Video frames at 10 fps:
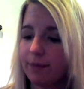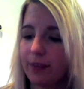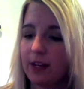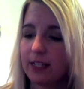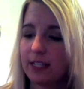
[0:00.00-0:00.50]

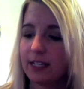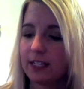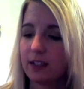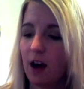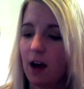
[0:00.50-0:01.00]
and it says
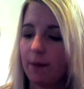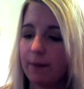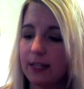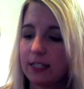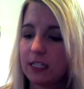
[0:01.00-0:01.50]

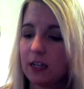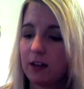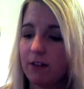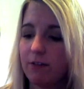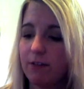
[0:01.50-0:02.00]
it's
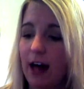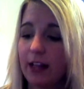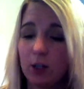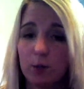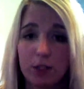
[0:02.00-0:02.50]

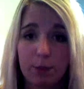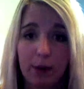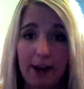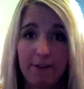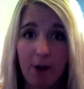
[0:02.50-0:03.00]
volume
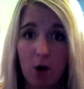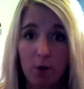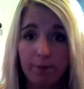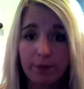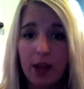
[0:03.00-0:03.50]
spray
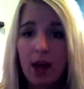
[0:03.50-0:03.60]
foam.